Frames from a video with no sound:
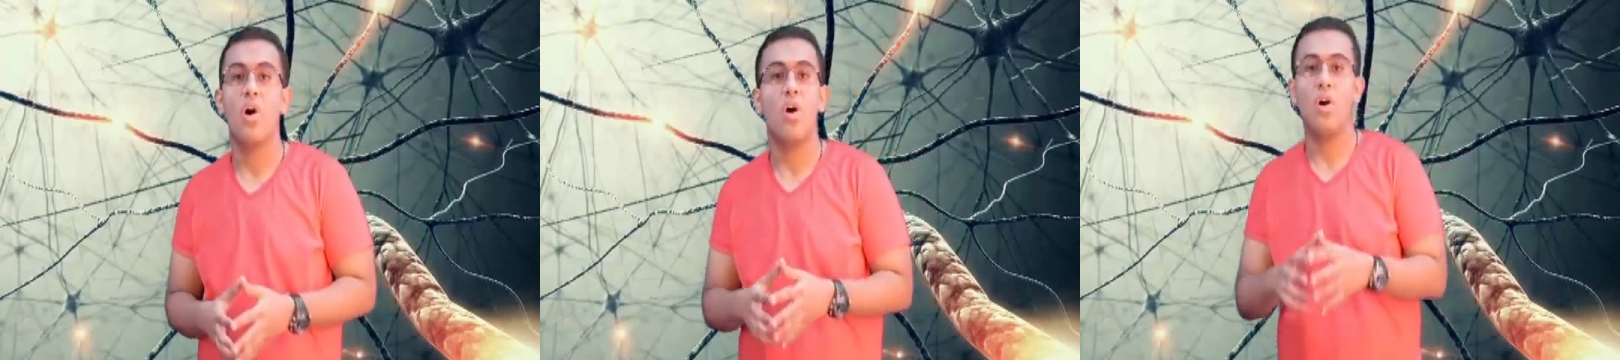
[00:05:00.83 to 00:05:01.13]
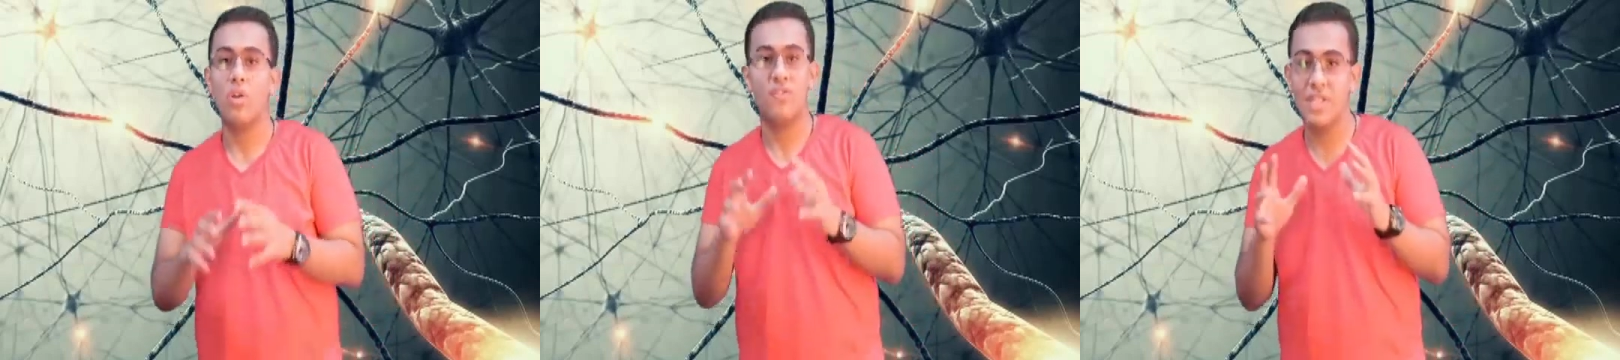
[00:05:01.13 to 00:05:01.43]

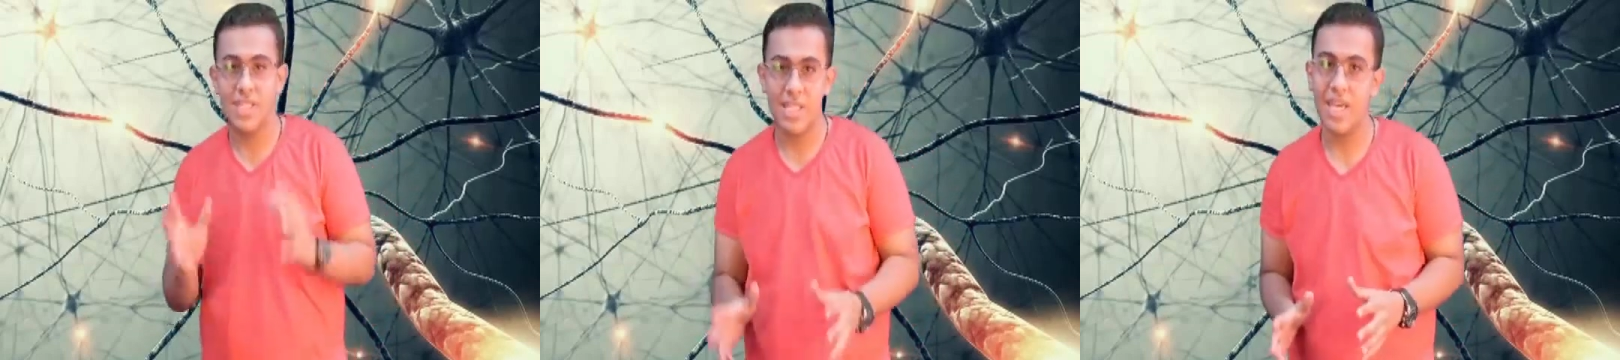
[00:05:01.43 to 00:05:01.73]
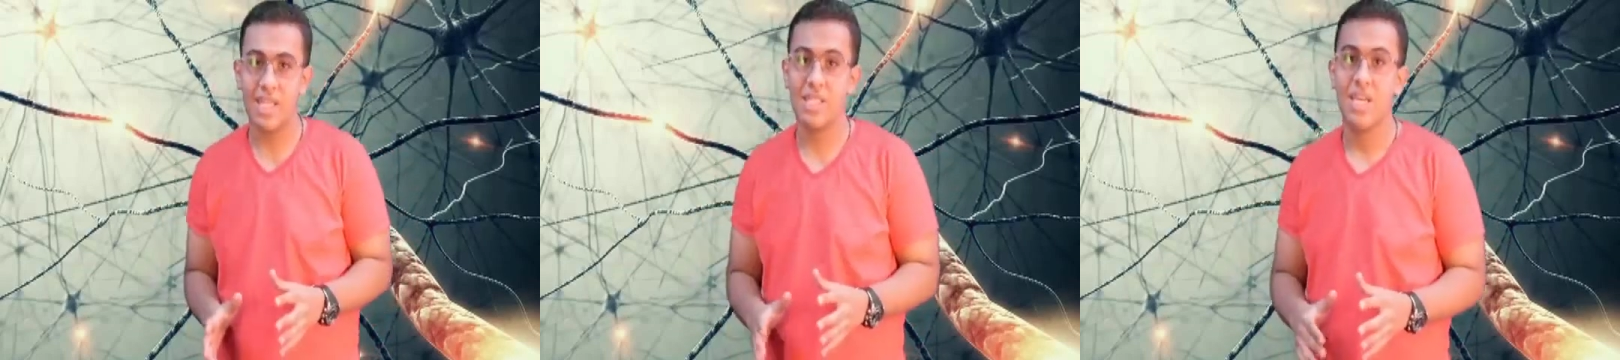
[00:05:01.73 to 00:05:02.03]
all of these
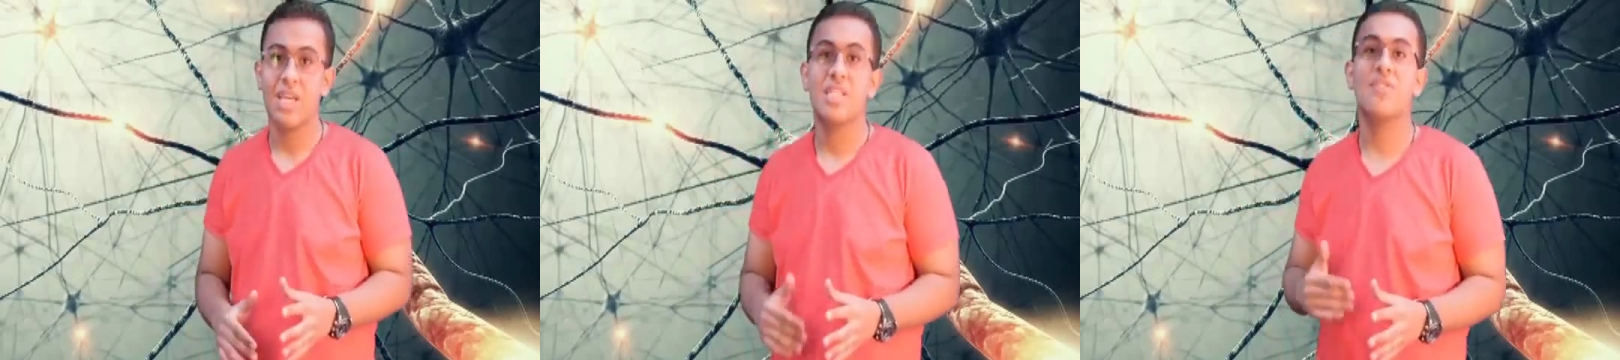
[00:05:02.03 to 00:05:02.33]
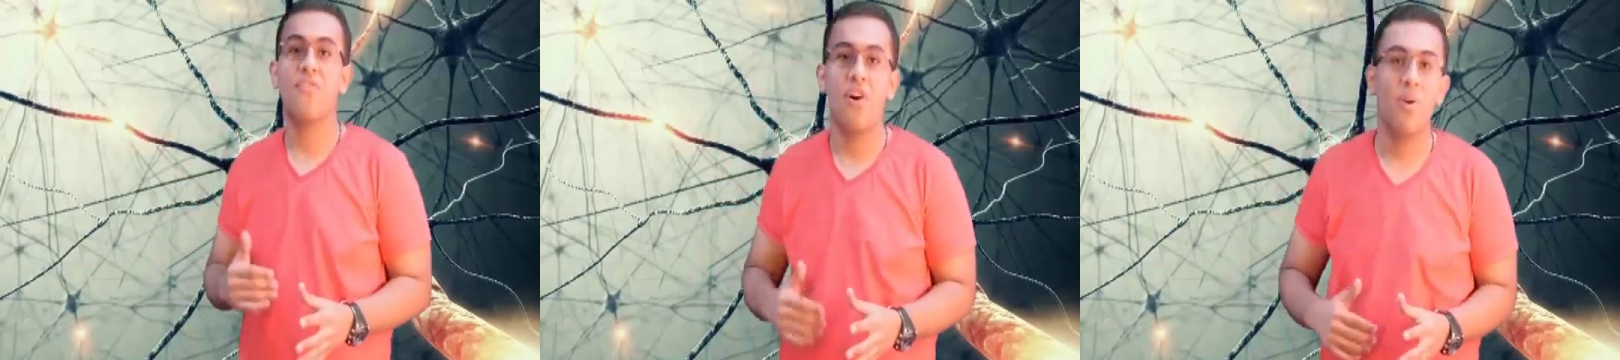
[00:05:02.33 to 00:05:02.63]
things,
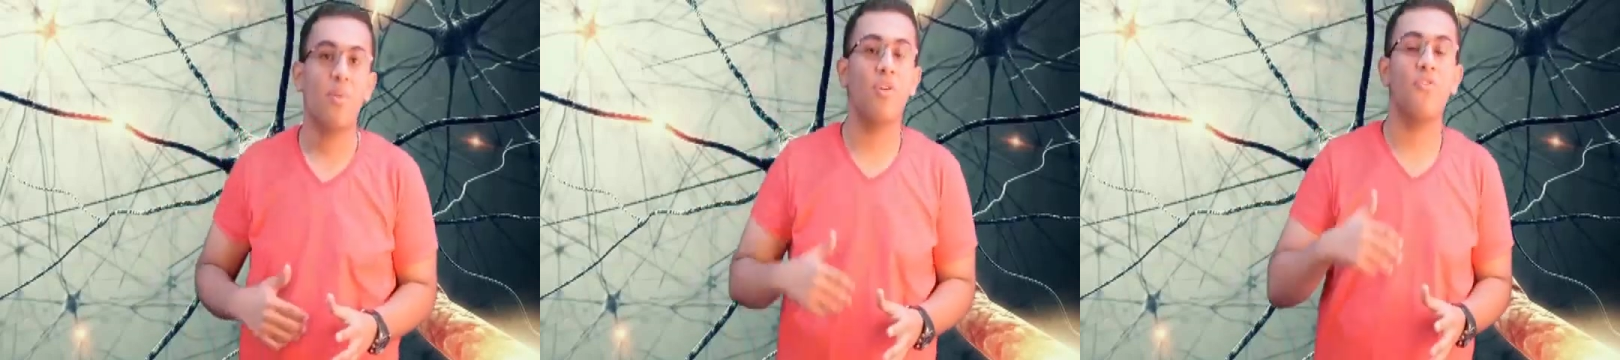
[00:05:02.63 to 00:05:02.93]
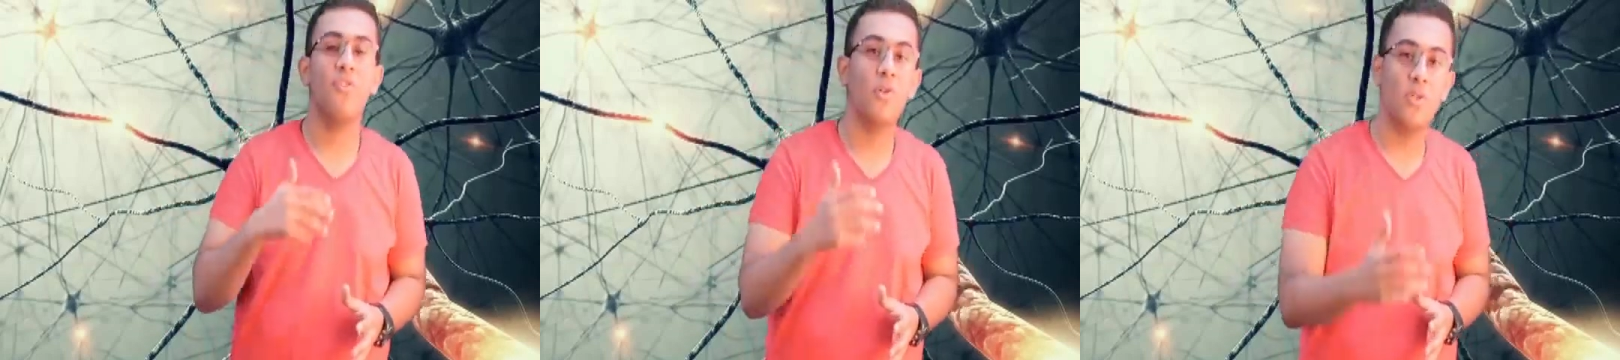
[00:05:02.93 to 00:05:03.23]
the forming of
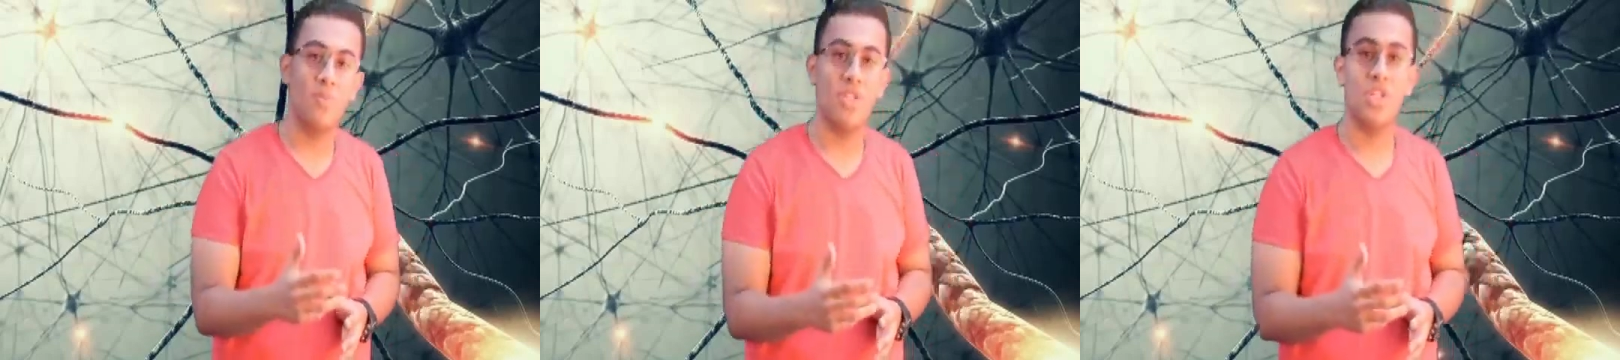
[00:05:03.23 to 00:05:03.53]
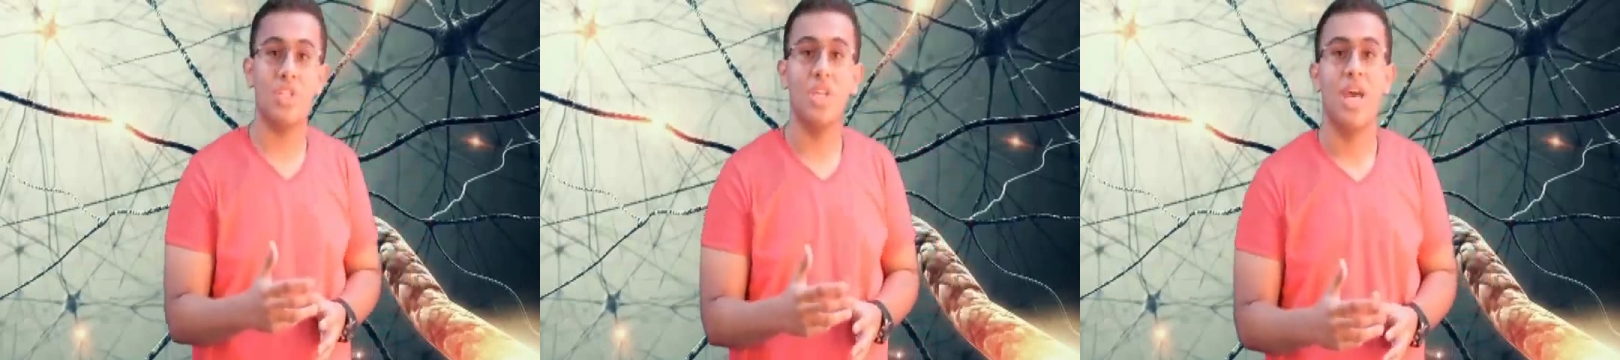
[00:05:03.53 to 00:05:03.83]
new
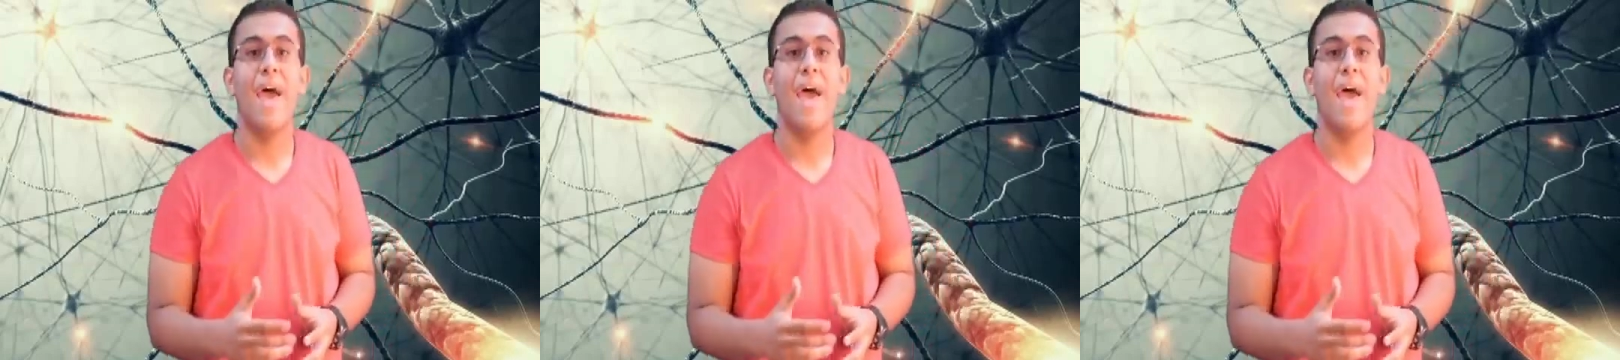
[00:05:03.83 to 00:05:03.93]
species